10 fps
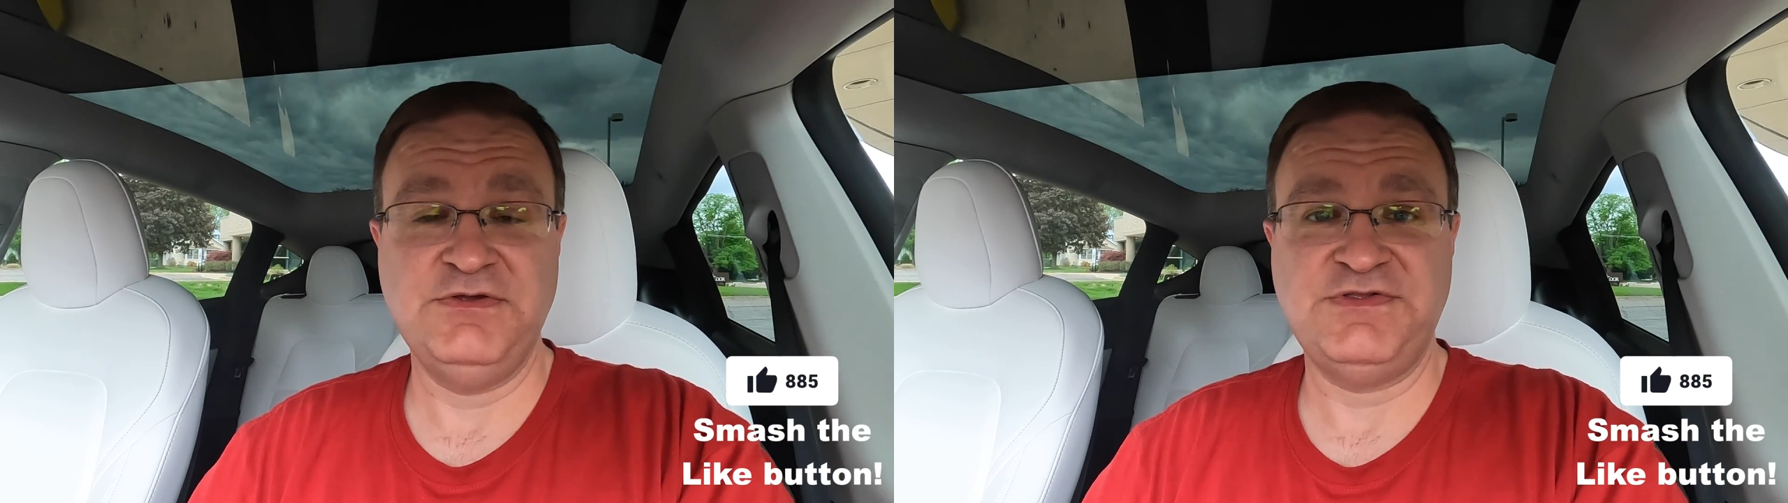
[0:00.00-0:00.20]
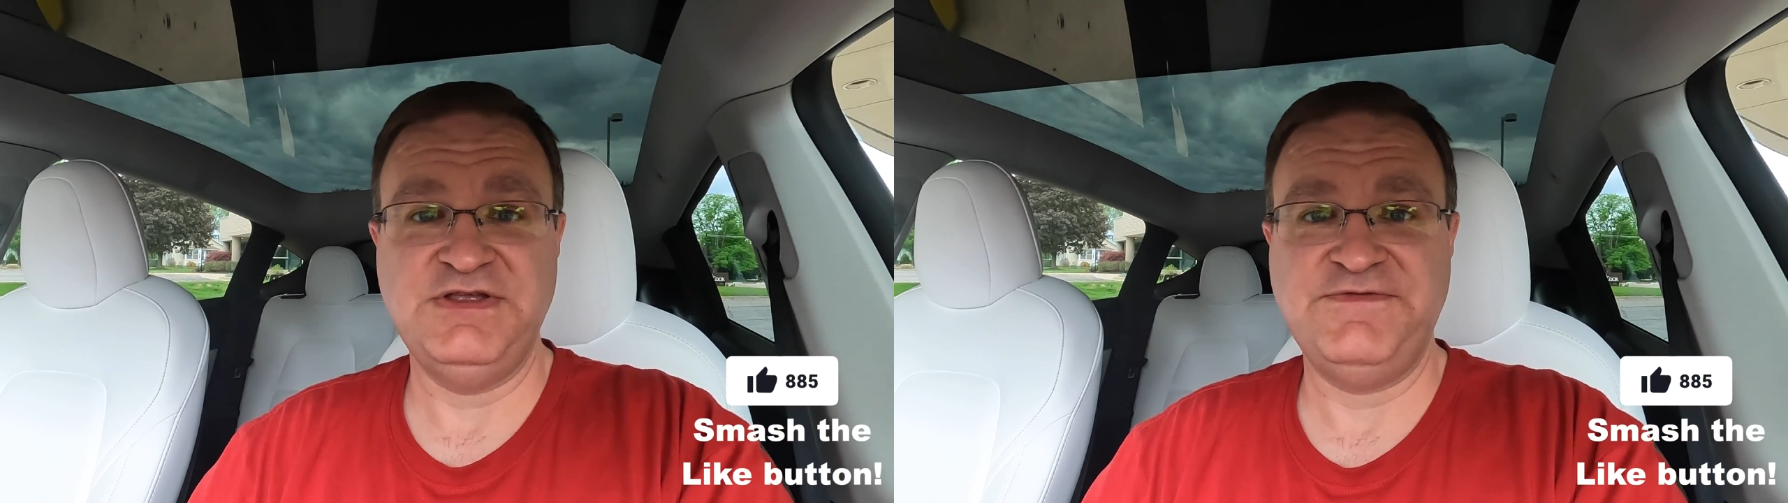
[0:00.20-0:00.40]

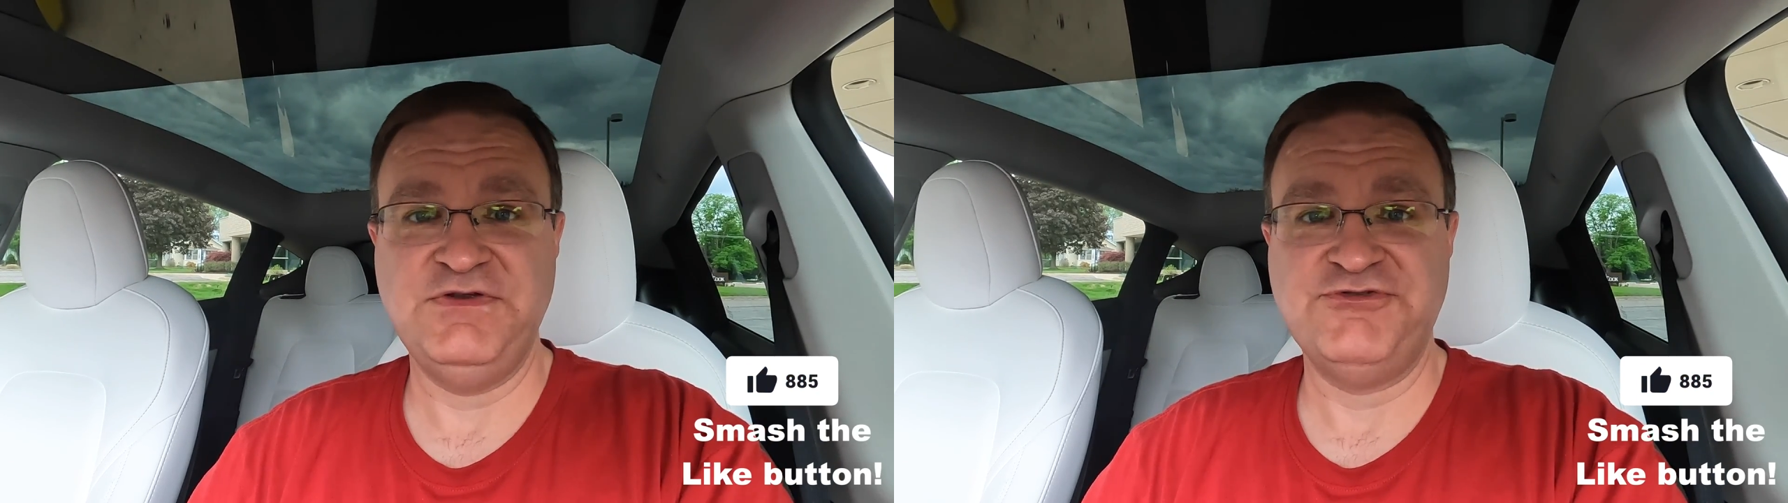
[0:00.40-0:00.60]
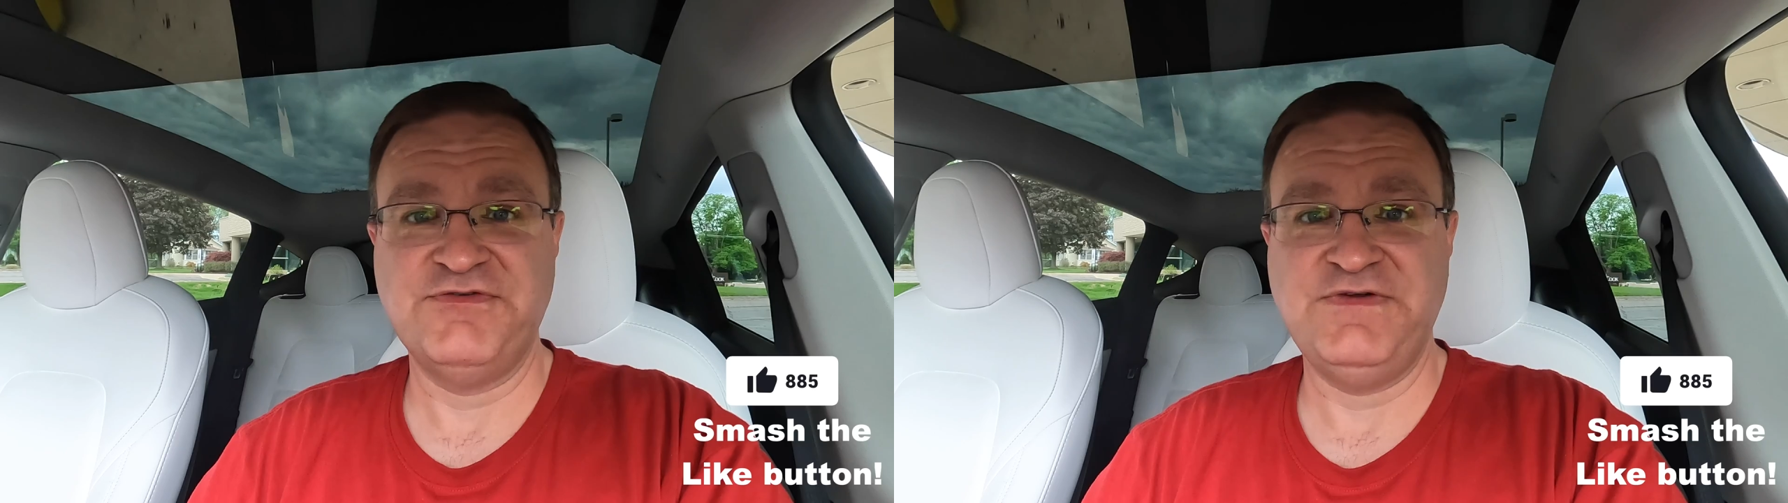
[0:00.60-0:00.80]
you see
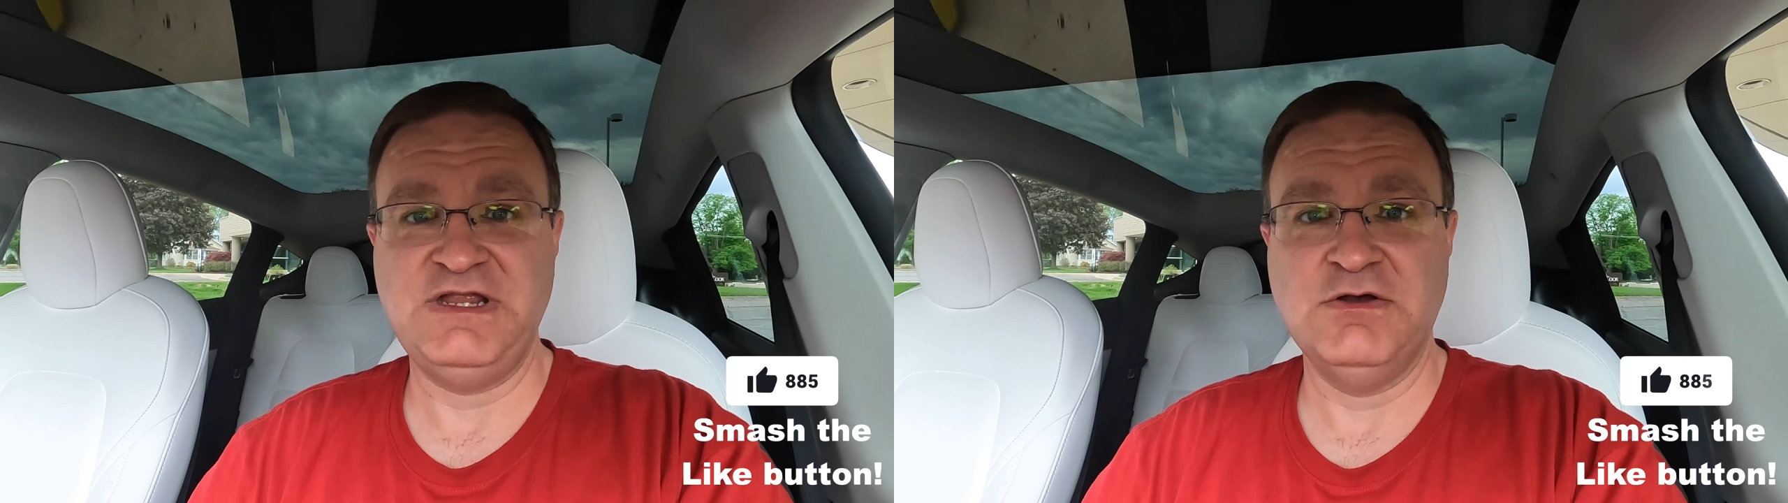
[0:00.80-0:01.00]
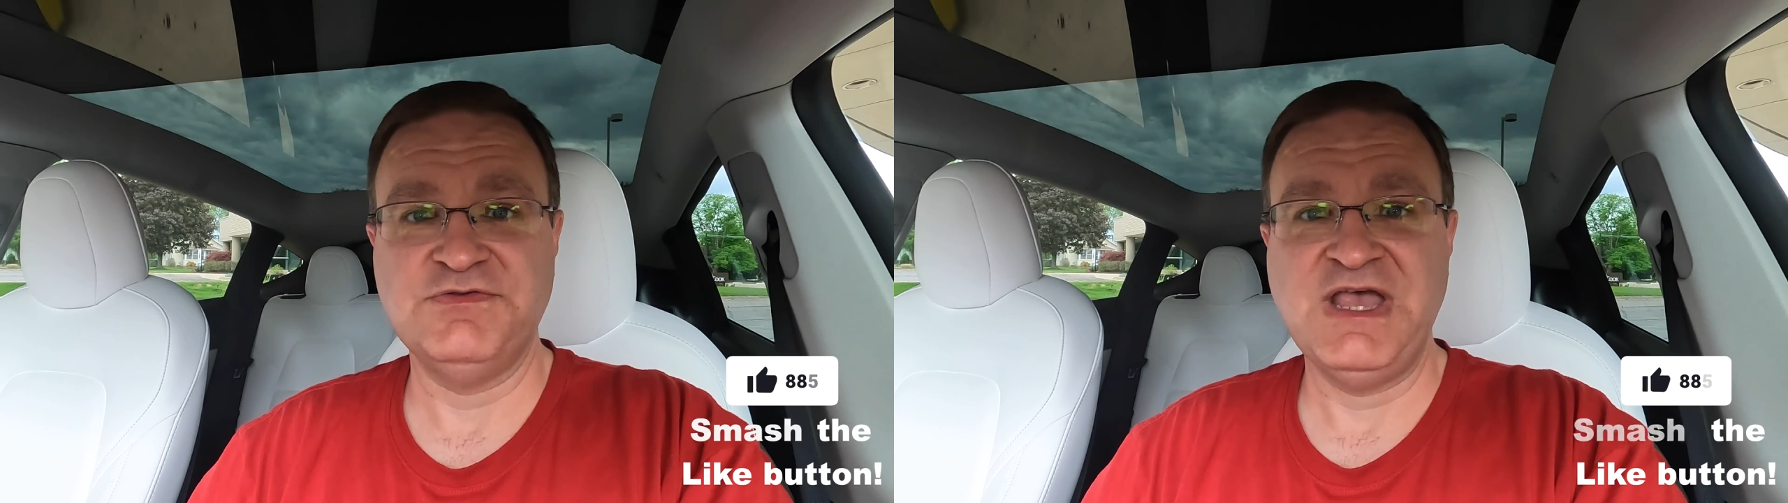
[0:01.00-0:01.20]
future
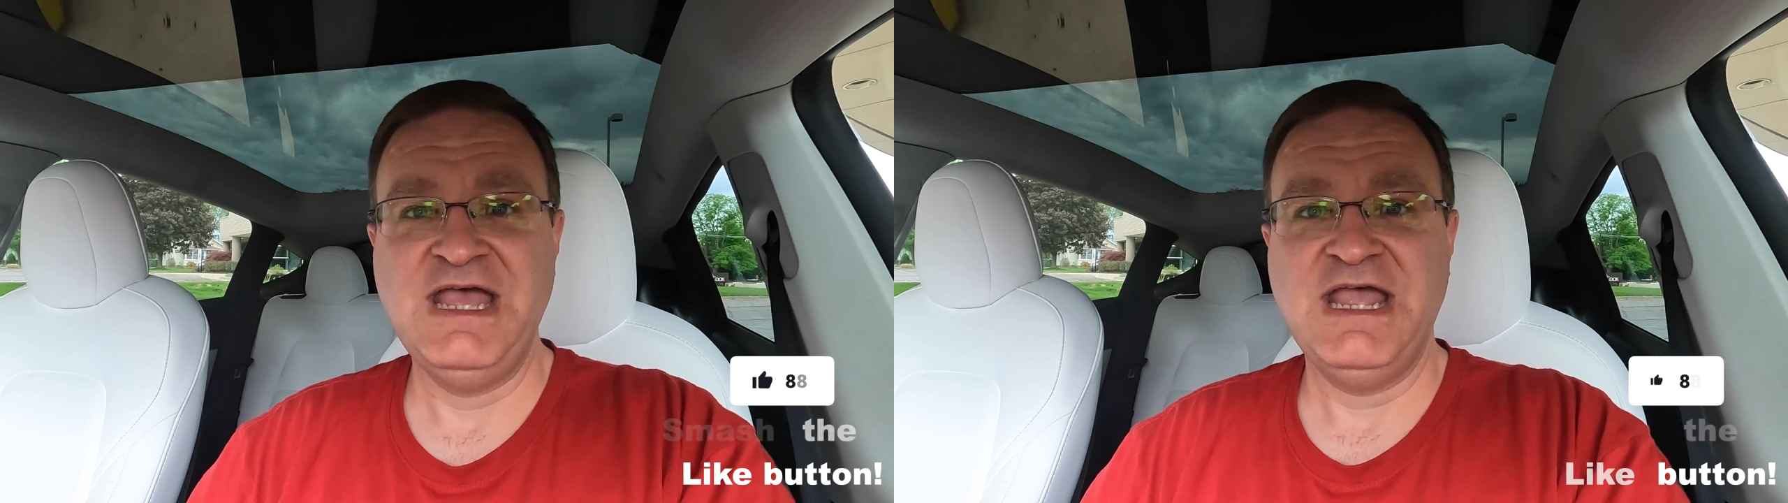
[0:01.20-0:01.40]
videos.